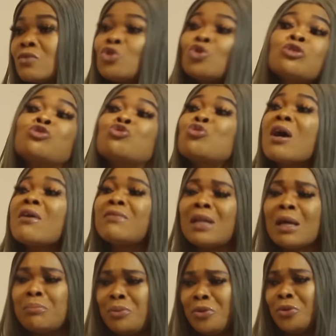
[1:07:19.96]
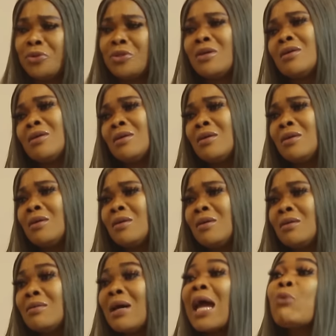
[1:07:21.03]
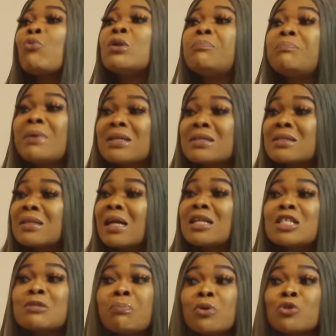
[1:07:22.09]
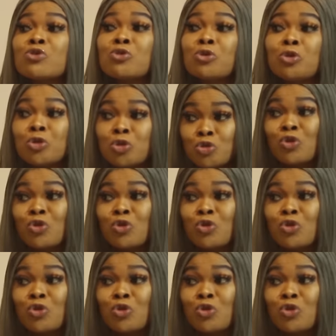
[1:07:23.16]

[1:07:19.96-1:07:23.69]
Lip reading: just travel abroad. I will personally sponsor your